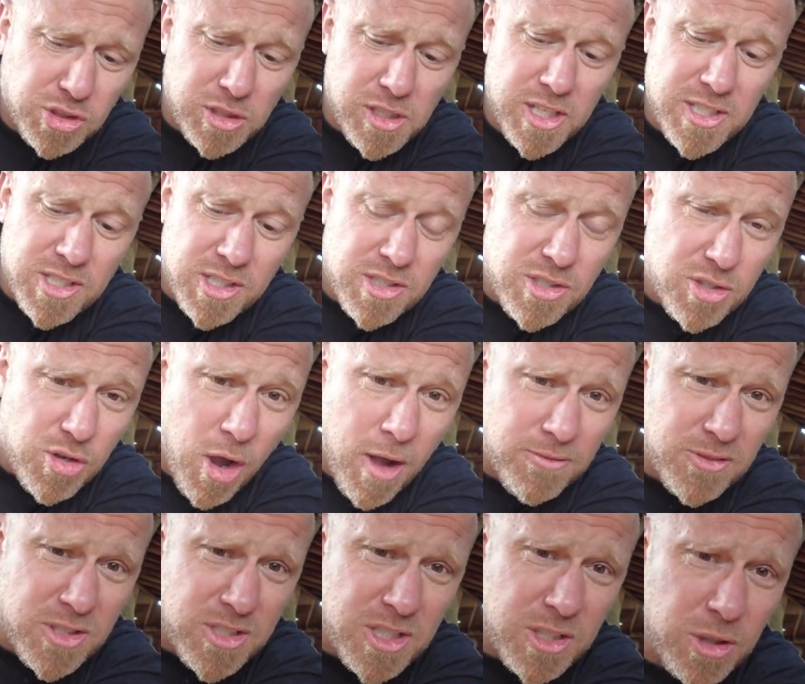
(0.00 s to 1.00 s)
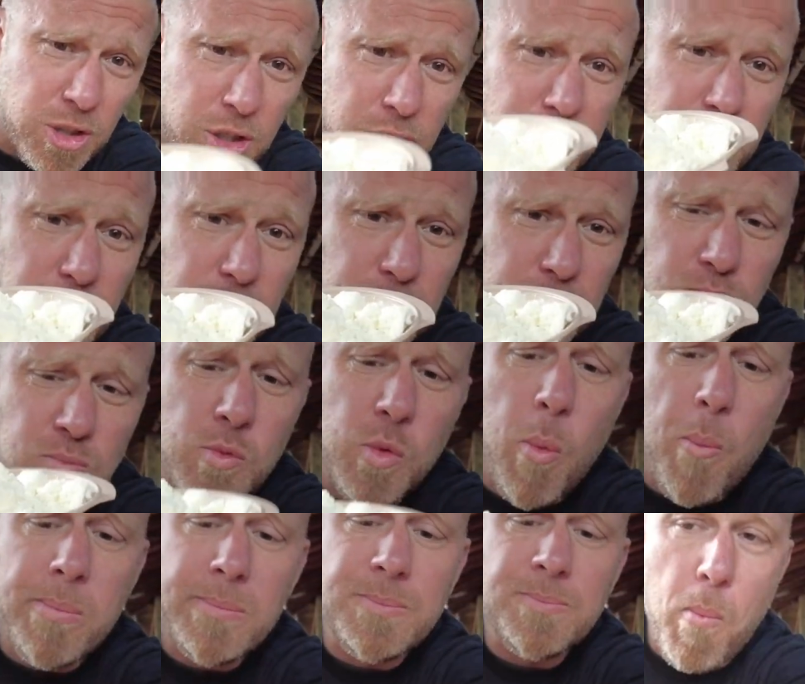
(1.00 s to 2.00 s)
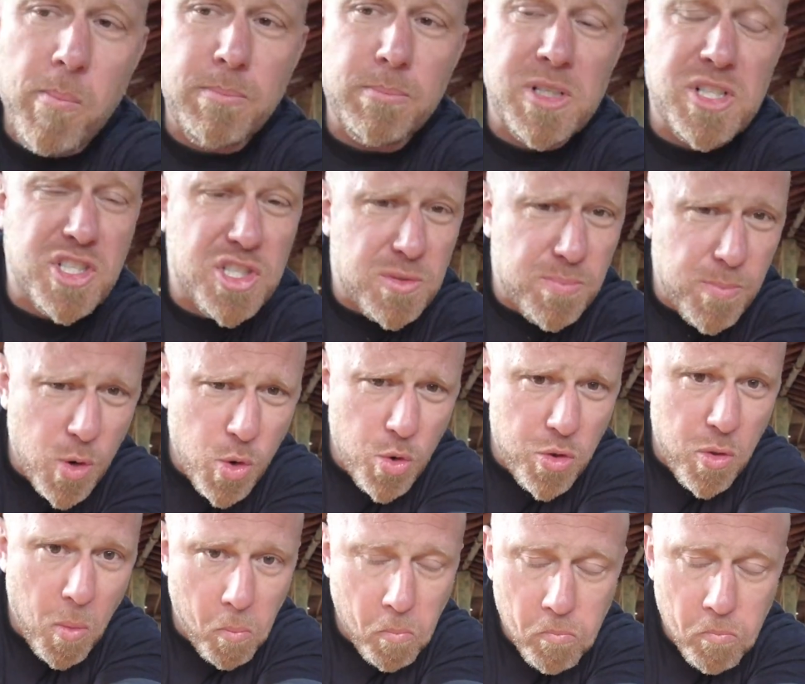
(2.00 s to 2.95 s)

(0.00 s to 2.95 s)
It's as soft as it looks, but smooth.